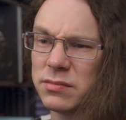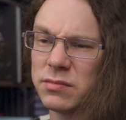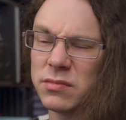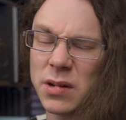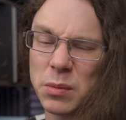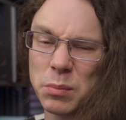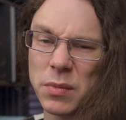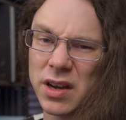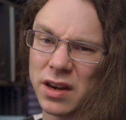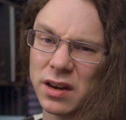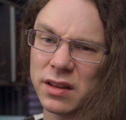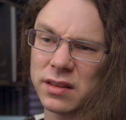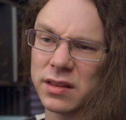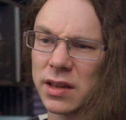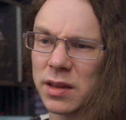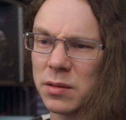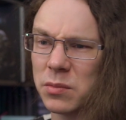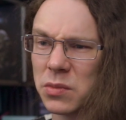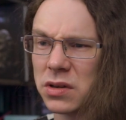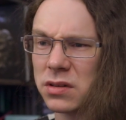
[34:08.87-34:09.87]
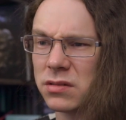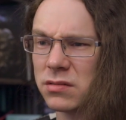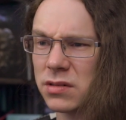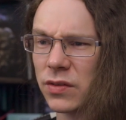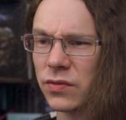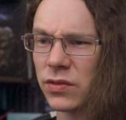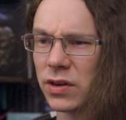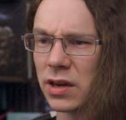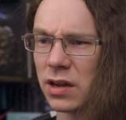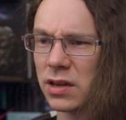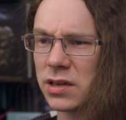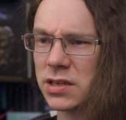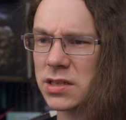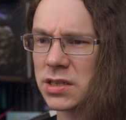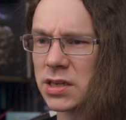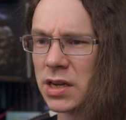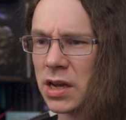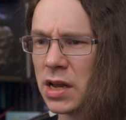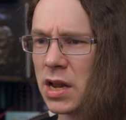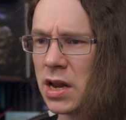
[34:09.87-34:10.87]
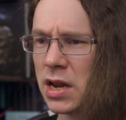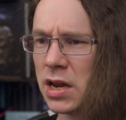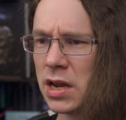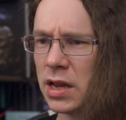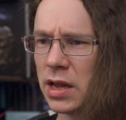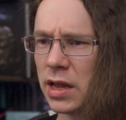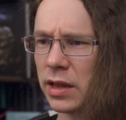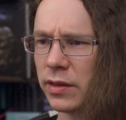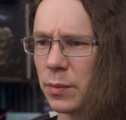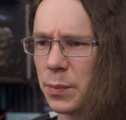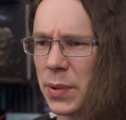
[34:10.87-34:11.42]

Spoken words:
A minor thing, but definitely nice. And